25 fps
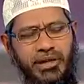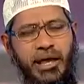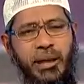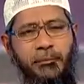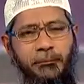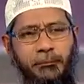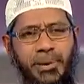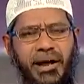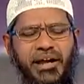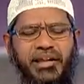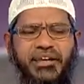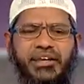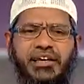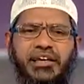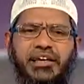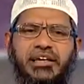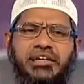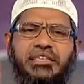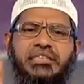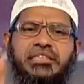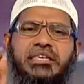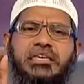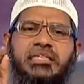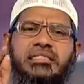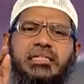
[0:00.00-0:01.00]
But
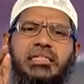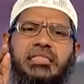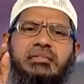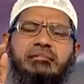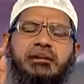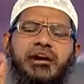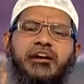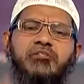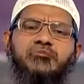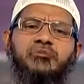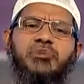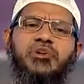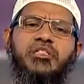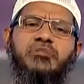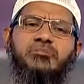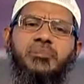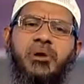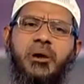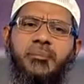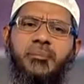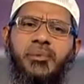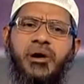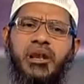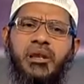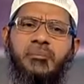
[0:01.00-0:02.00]
Jesus Christ, peace be
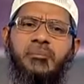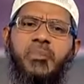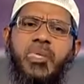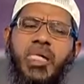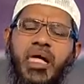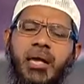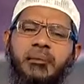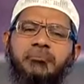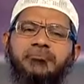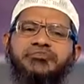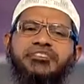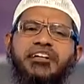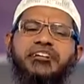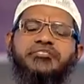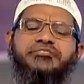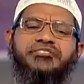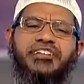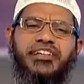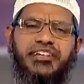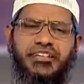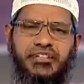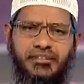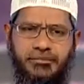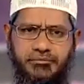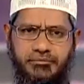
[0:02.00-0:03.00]
upon him, himself said,
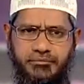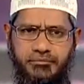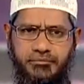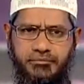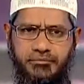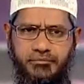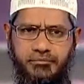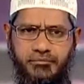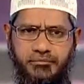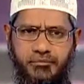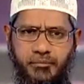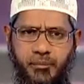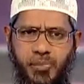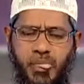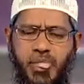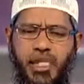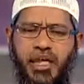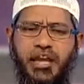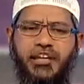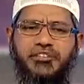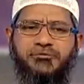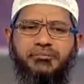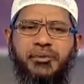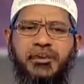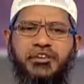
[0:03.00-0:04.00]

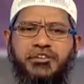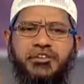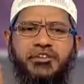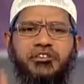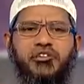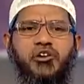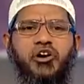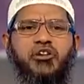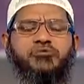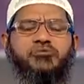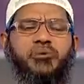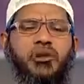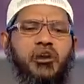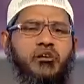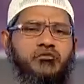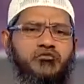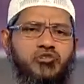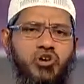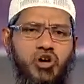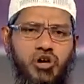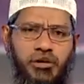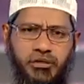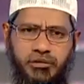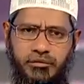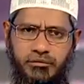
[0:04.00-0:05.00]
it's mentioned in the Gospel of
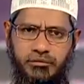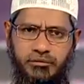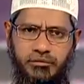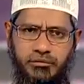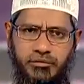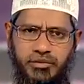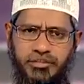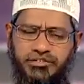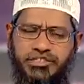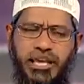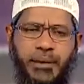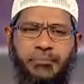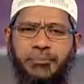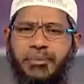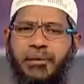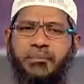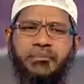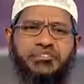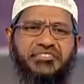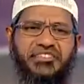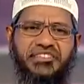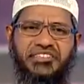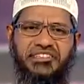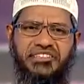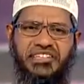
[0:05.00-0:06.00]
John, chapter number
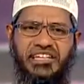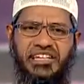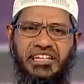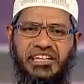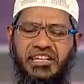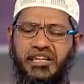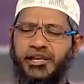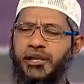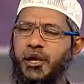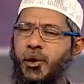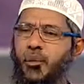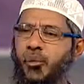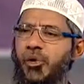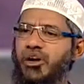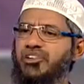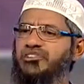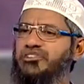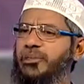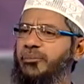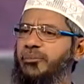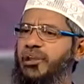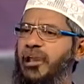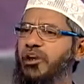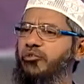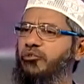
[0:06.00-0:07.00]
16, verse
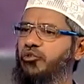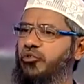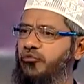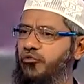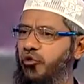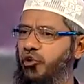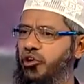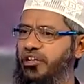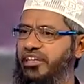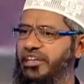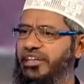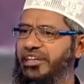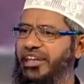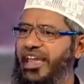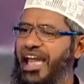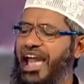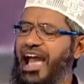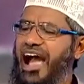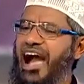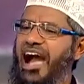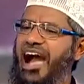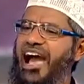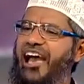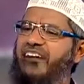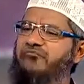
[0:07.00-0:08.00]
number 12 to 14,
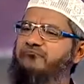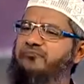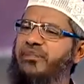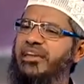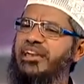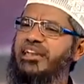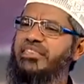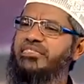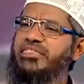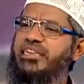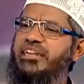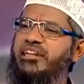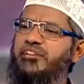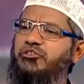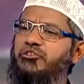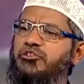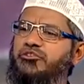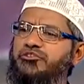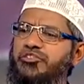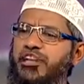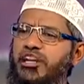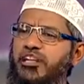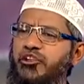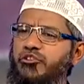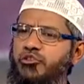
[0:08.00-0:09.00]
I have many things to
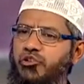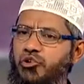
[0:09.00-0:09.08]
say unto